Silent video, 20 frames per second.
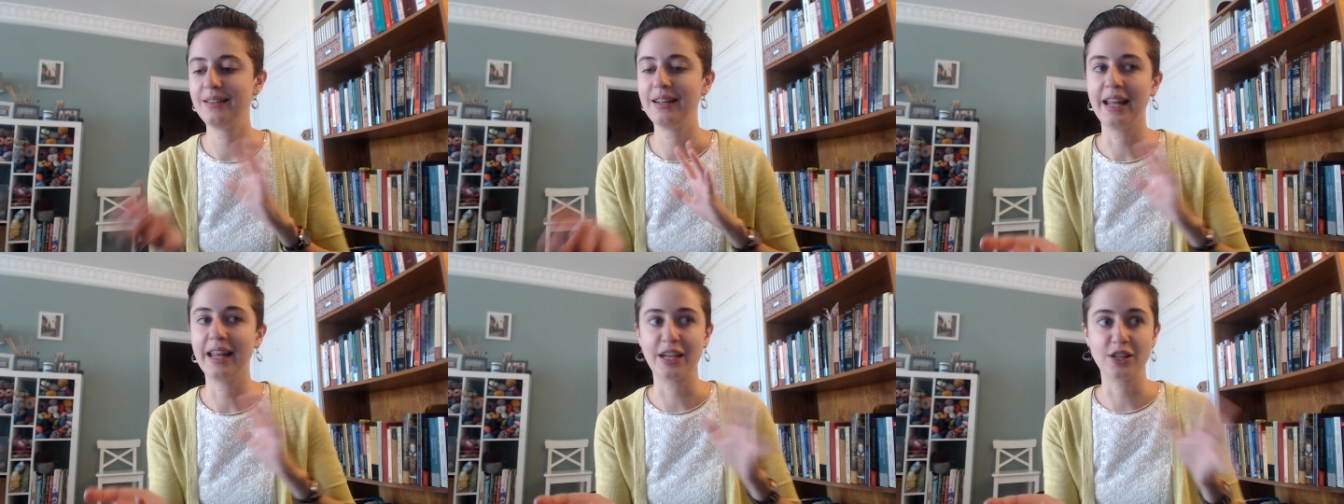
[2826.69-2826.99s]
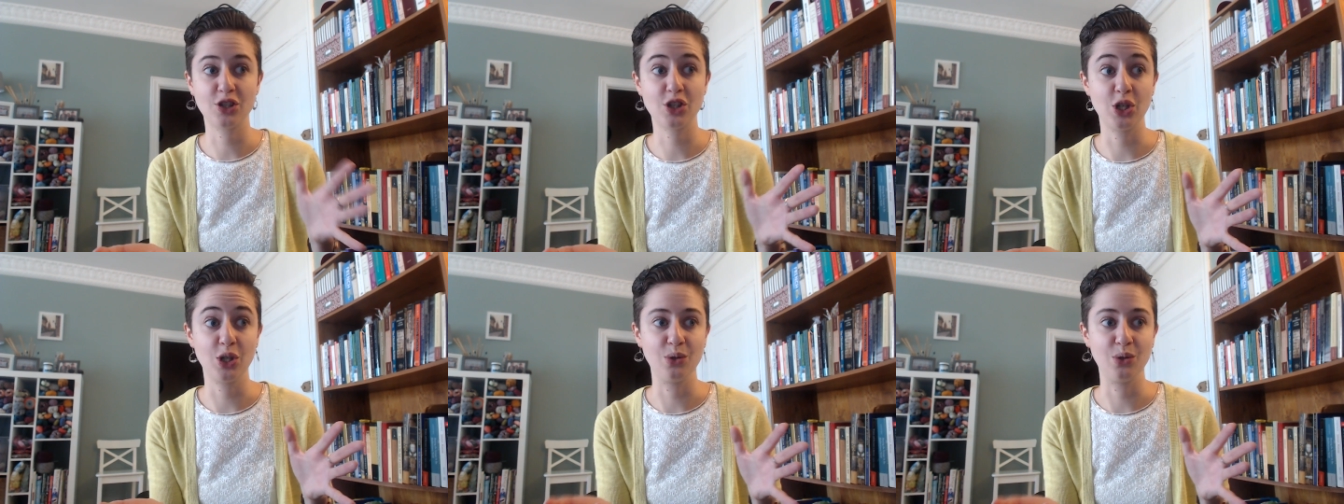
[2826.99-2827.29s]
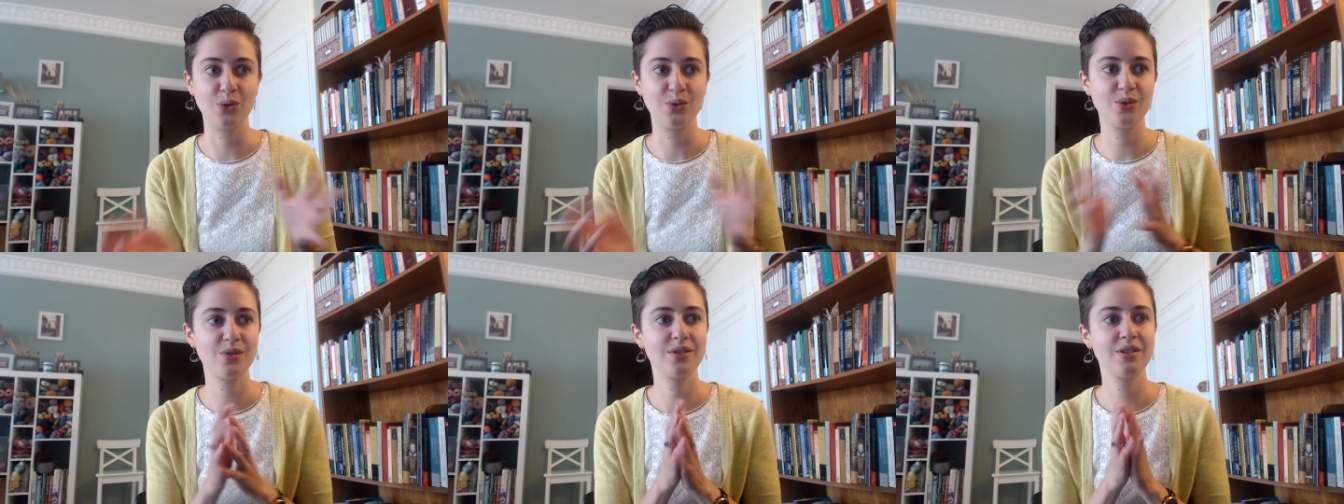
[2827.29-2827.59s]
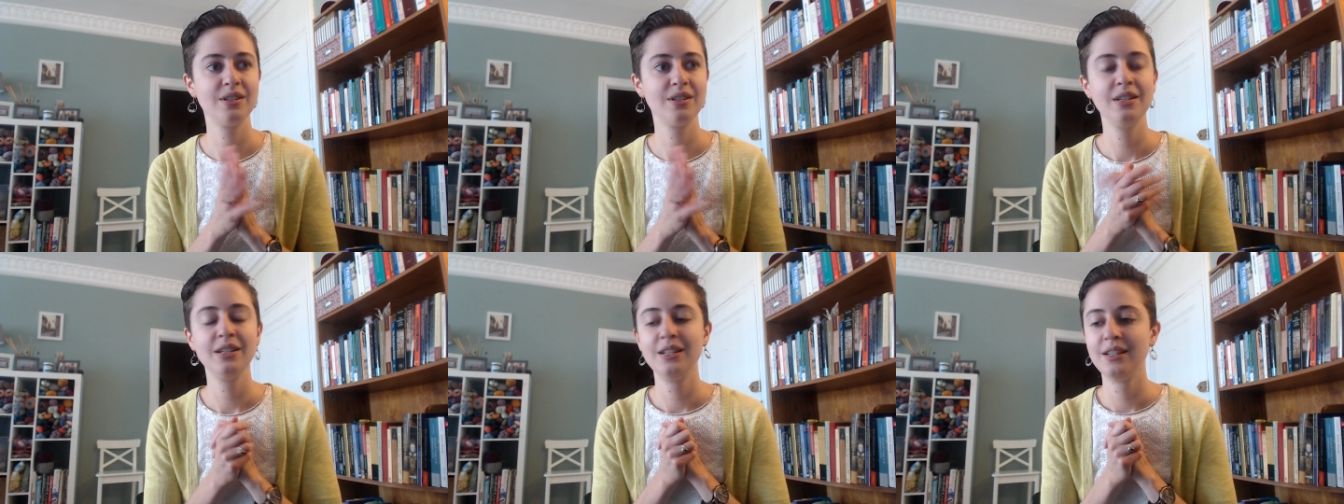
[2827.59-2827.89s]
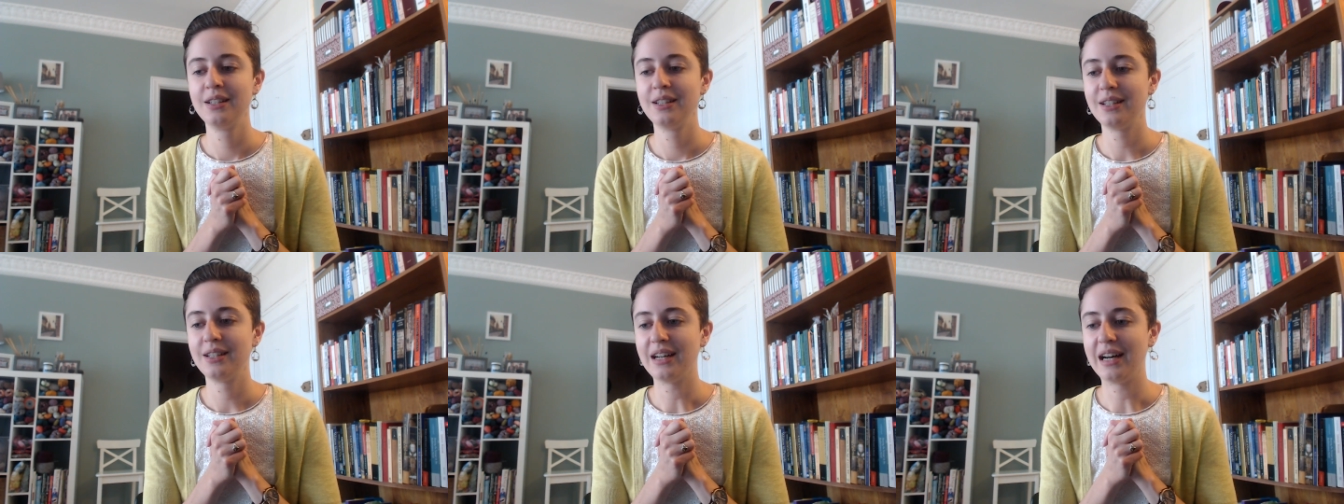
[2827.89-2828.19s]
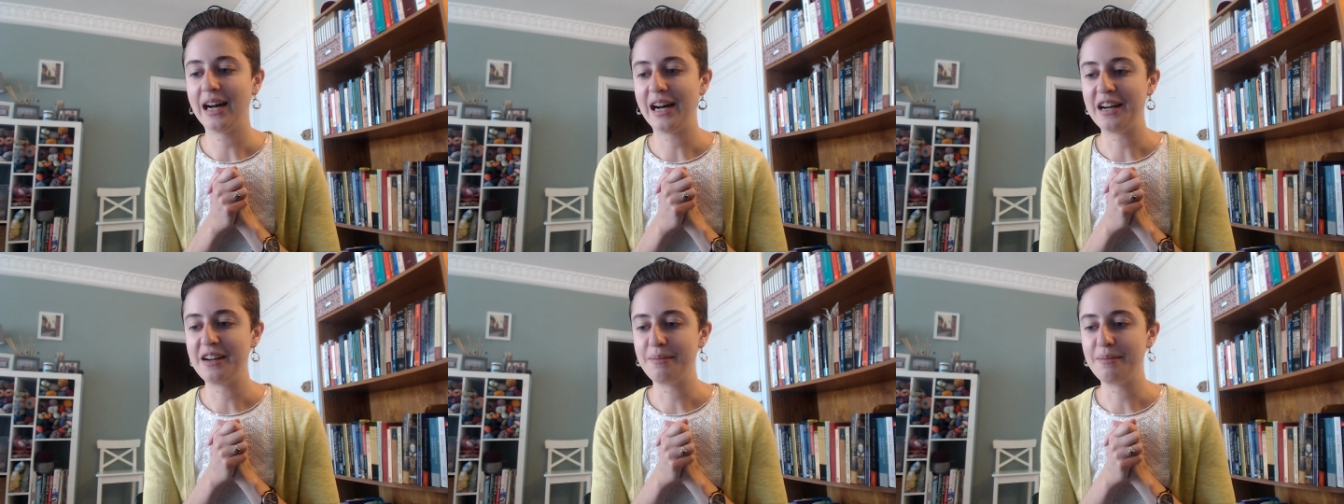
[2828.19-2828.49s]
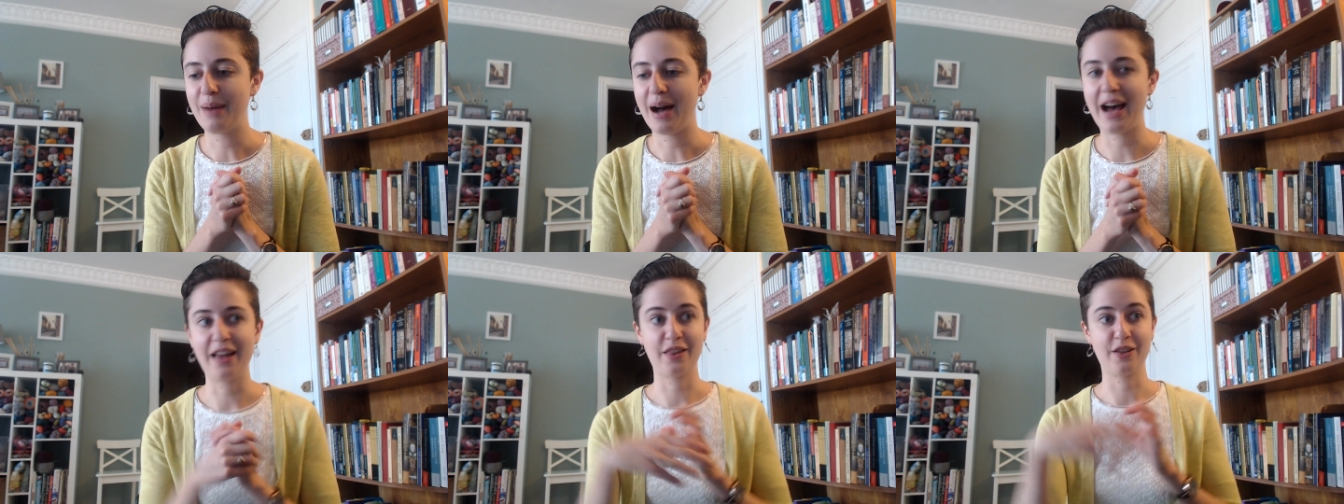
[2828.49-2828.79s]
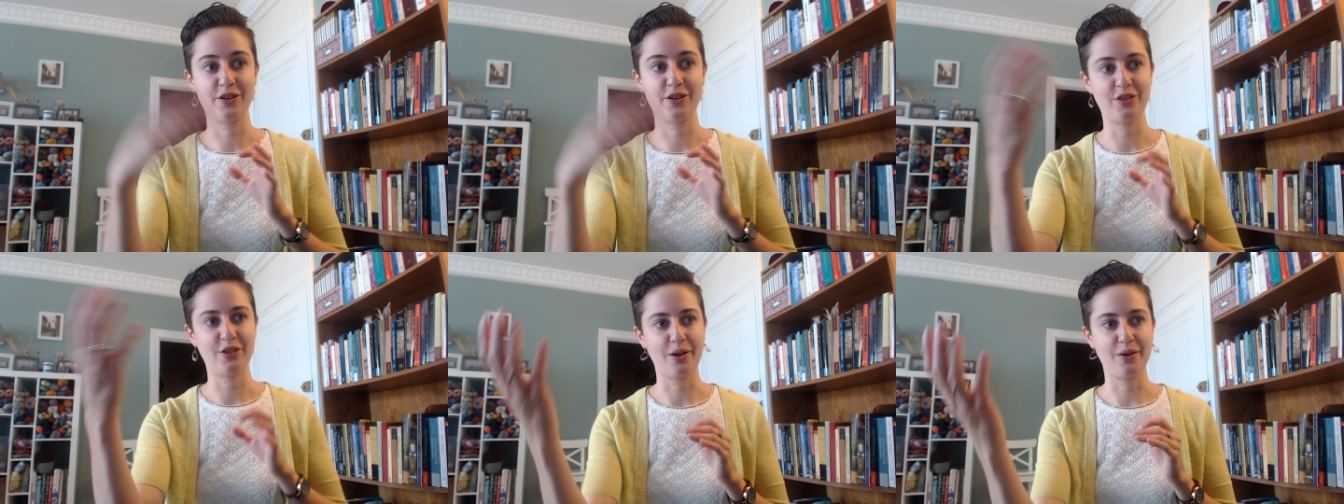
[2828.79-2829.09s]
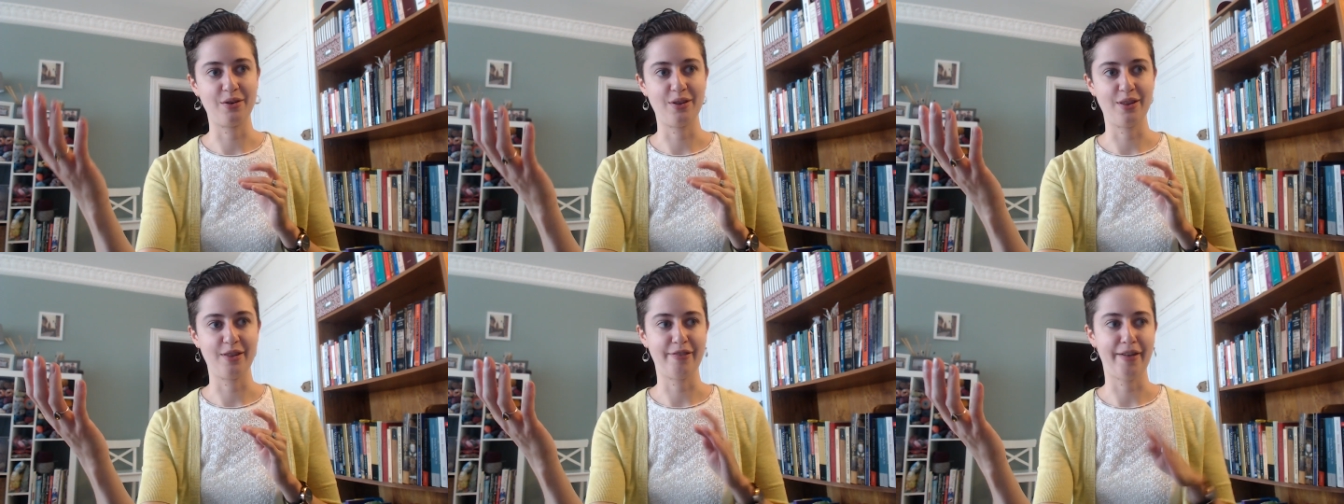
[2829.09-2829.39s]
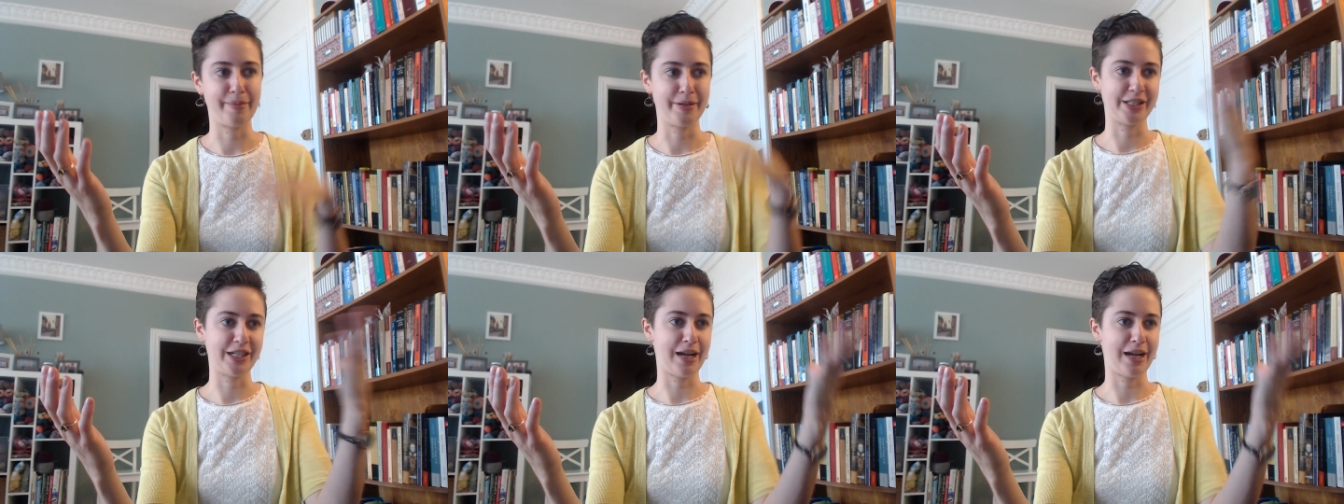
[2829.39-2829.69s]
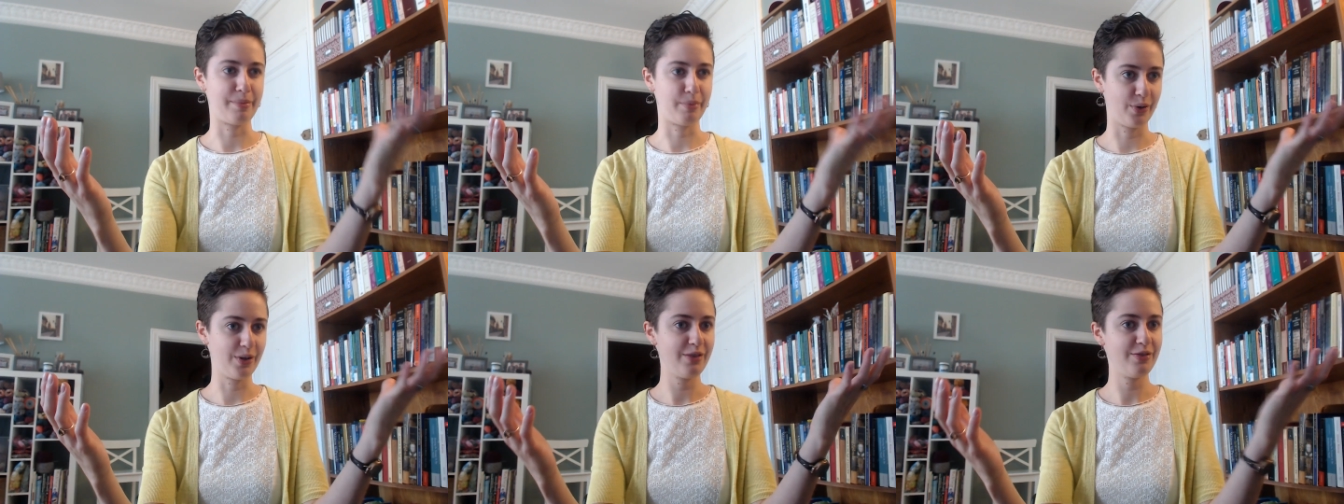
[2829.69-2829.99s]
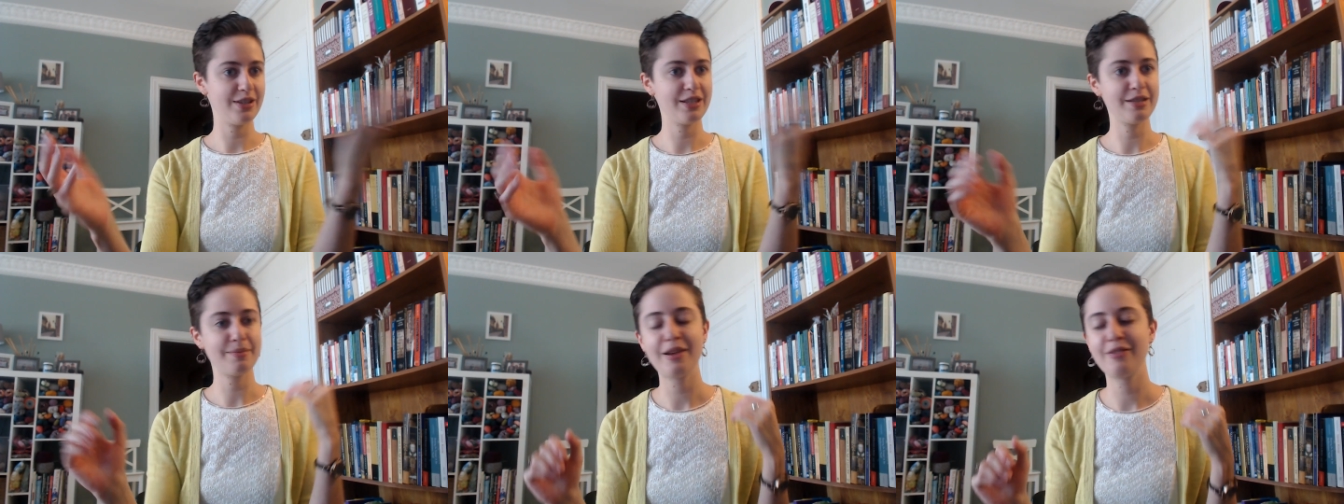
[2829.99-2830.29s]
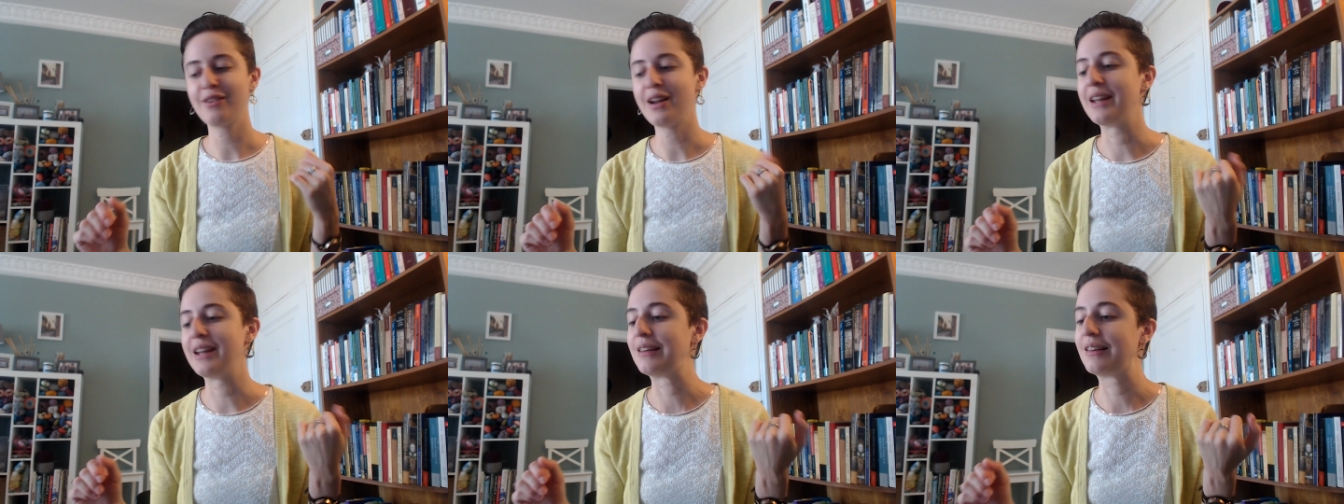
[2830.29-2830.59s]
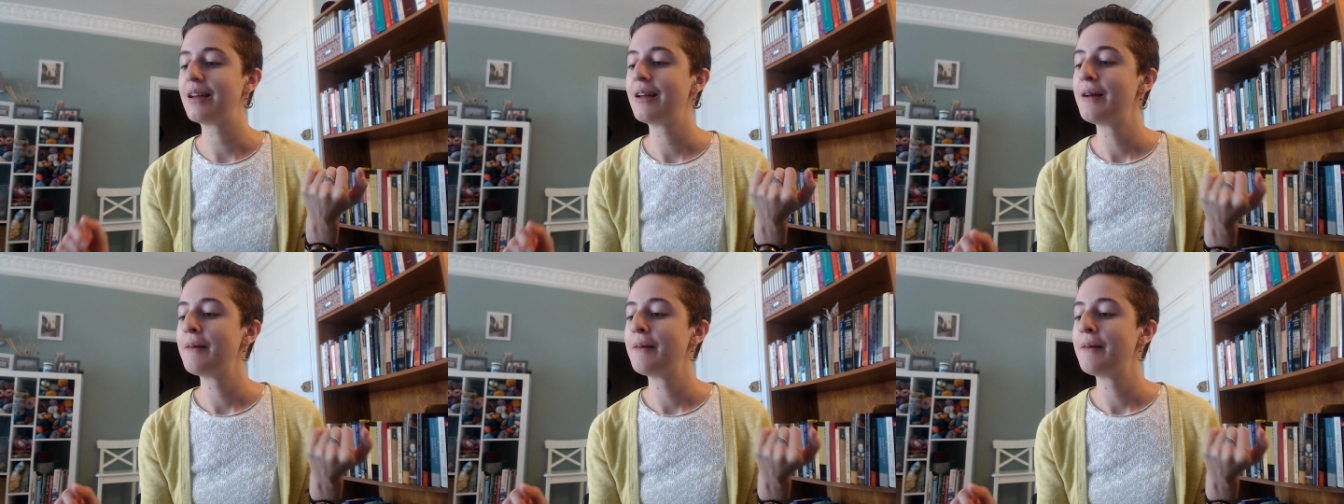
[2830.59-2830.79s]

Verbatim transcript: excuse um, either to go to the fabric shop or to visit my friend